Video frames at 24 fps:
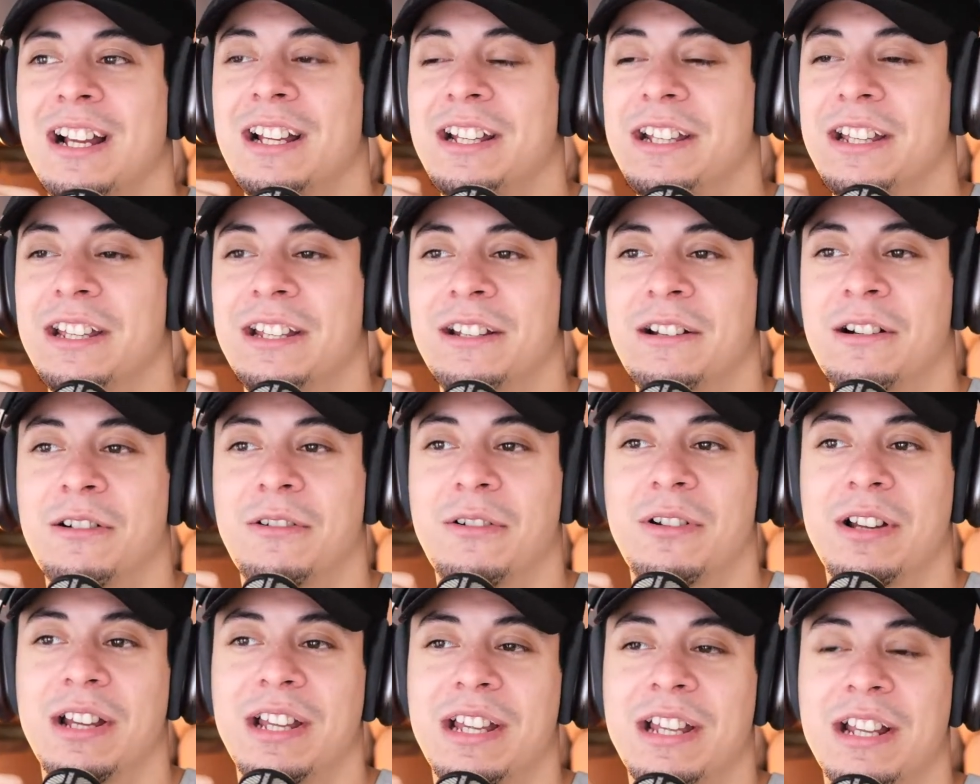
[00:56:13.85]

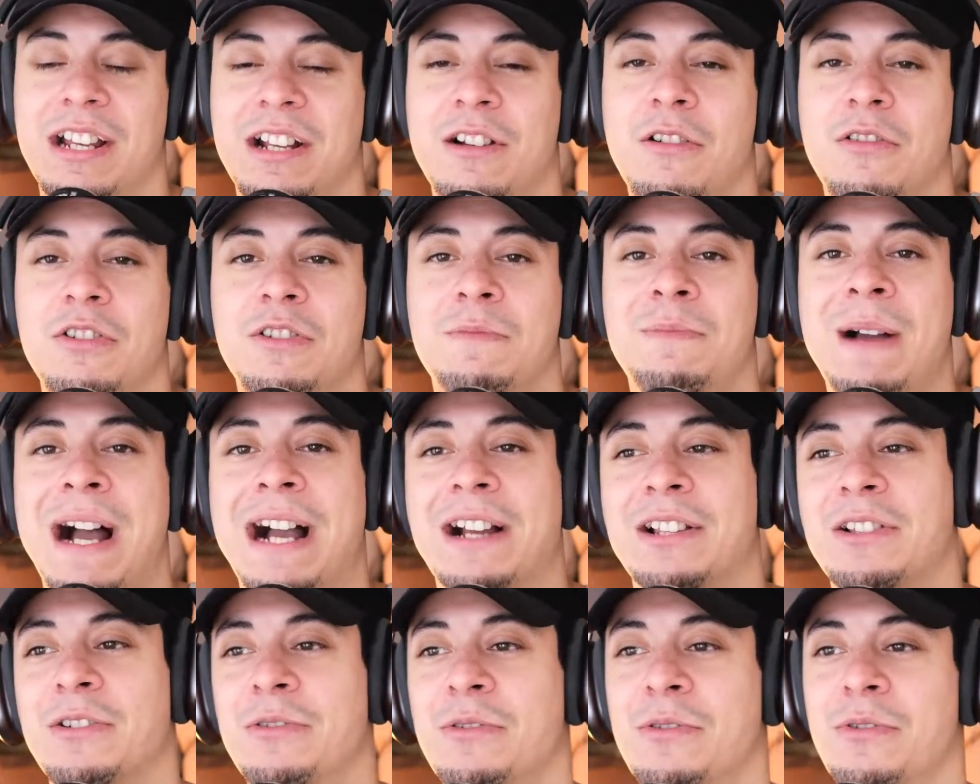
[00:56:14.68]
it goes
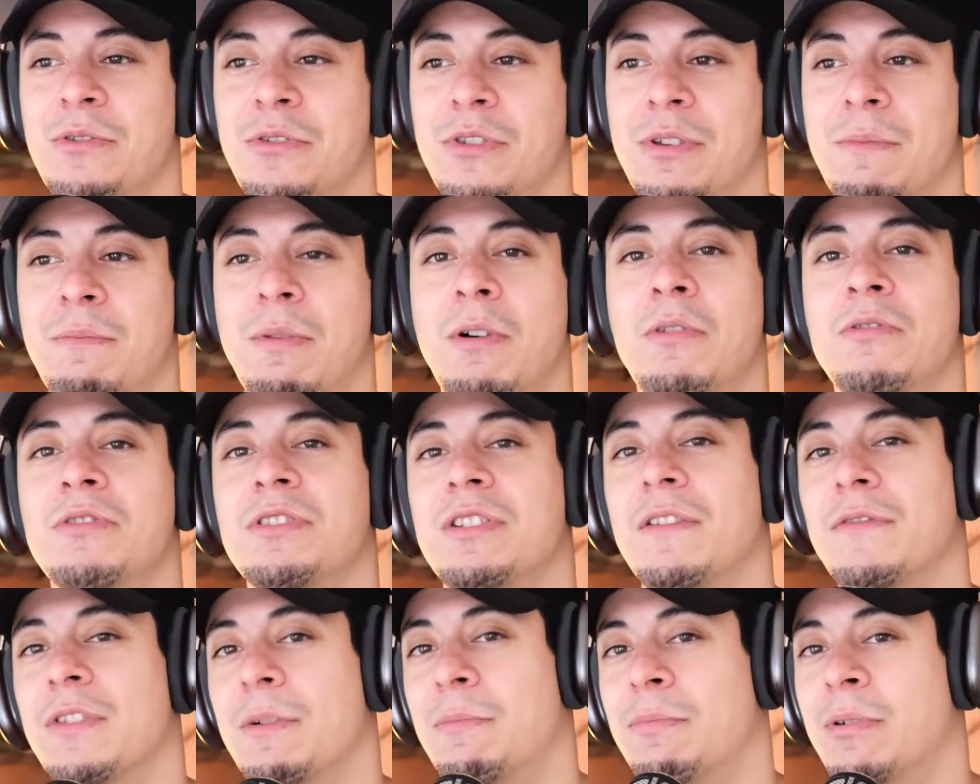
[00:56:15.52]
back to the
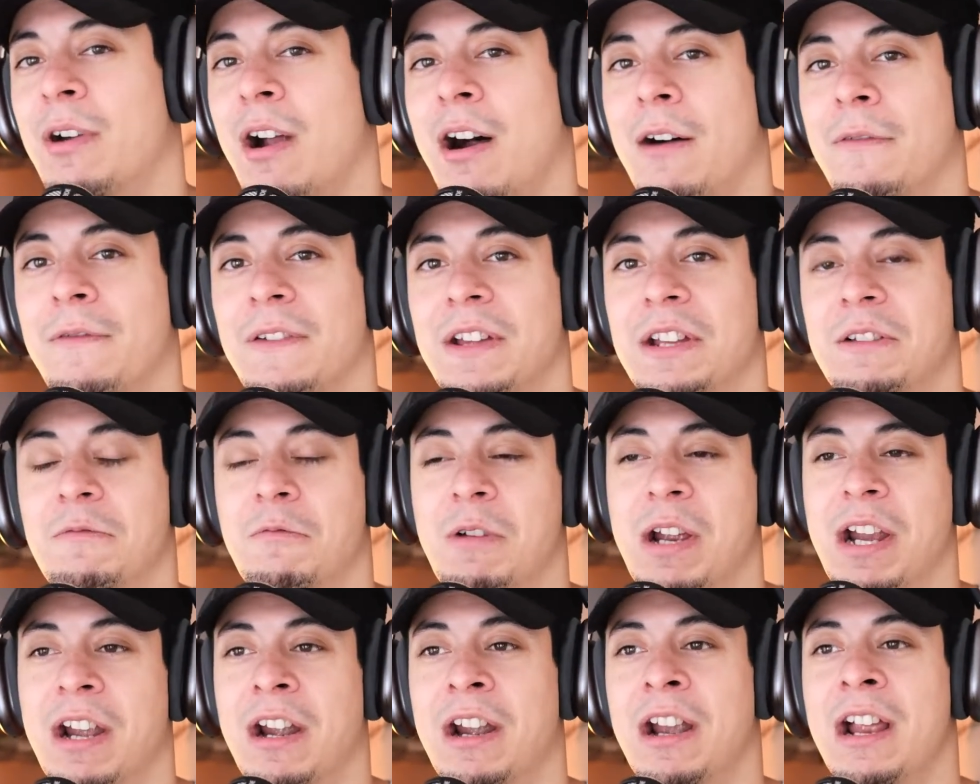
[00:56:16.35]
bones of the prophet,
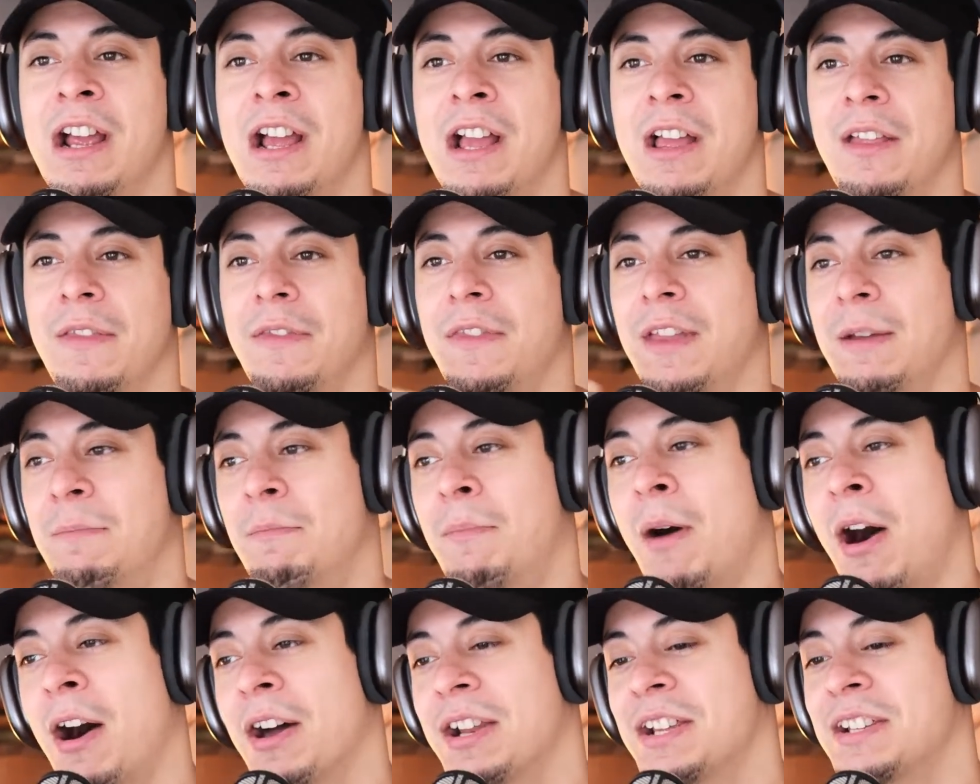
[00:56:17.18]
where the
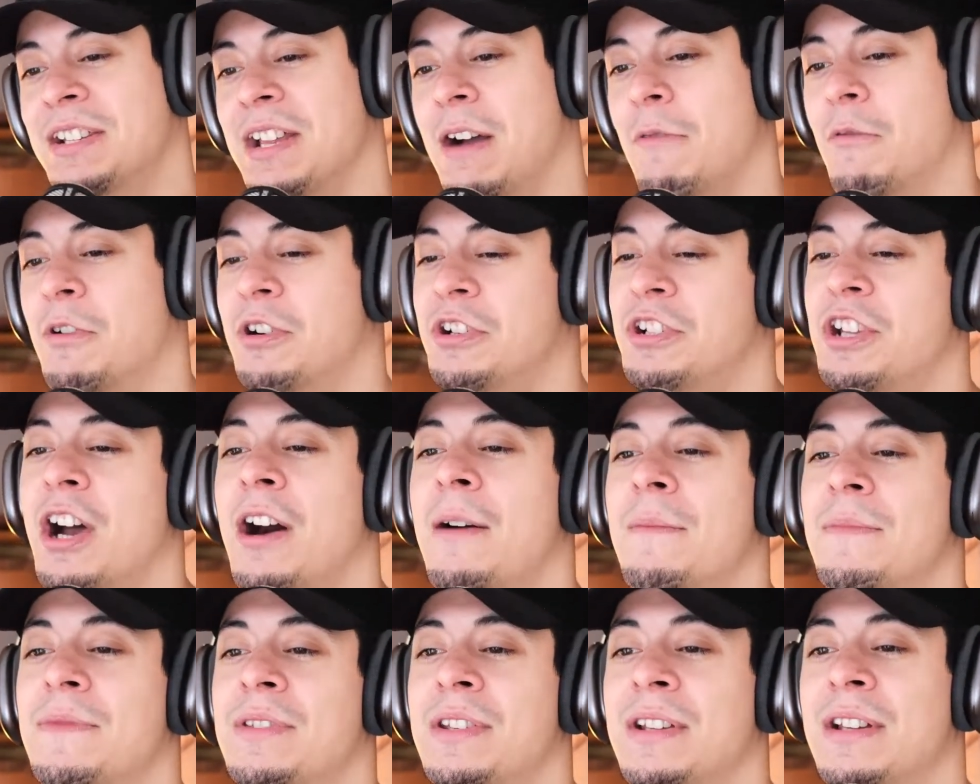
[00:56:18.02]
bodies that were
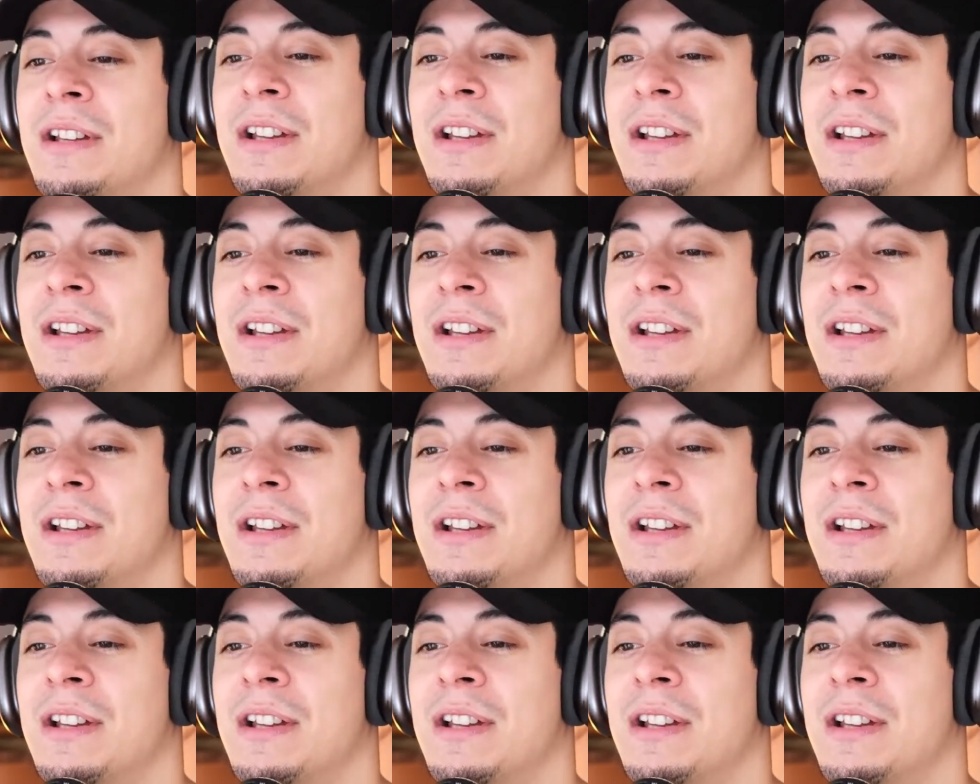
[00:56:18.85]
dumped